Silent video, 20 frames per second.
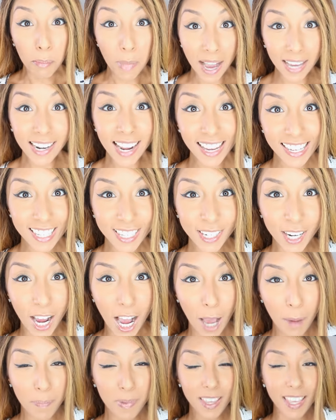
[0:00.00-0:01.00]
My next
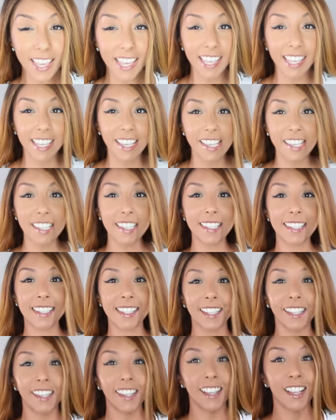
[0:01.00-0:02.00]
top
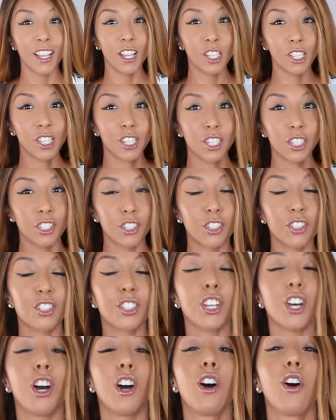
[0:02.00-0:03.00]
is
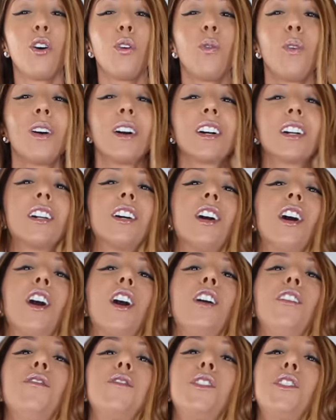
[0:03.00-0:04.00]
so
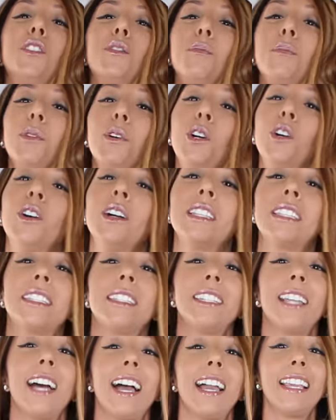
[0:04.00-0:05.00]
comfortable. It's
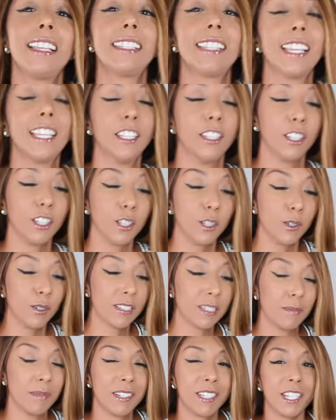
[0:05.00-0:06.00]
nice and loose.
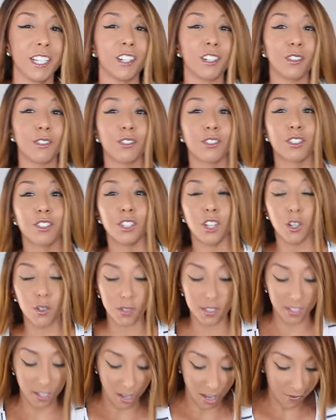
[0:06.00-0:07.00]
The material's so
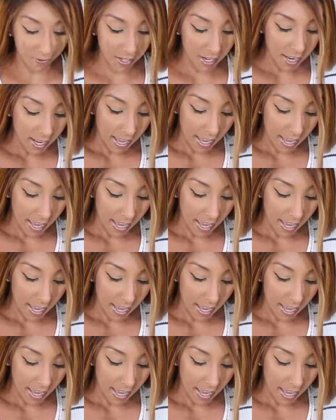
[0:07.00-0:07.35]
soft.